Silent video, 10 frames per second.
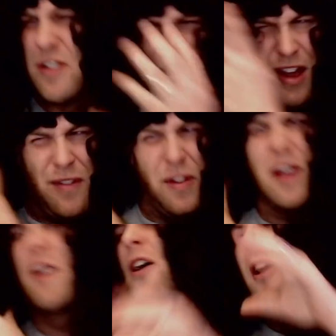just kind of
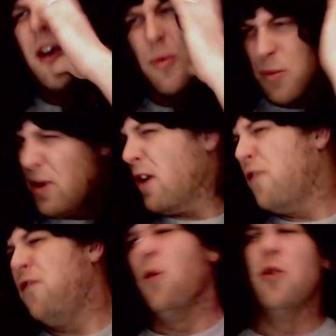like we
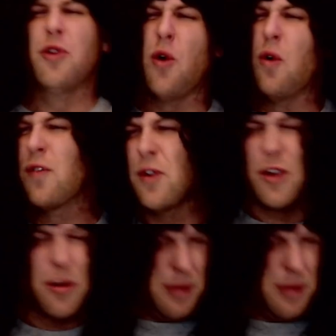gotta fold it over a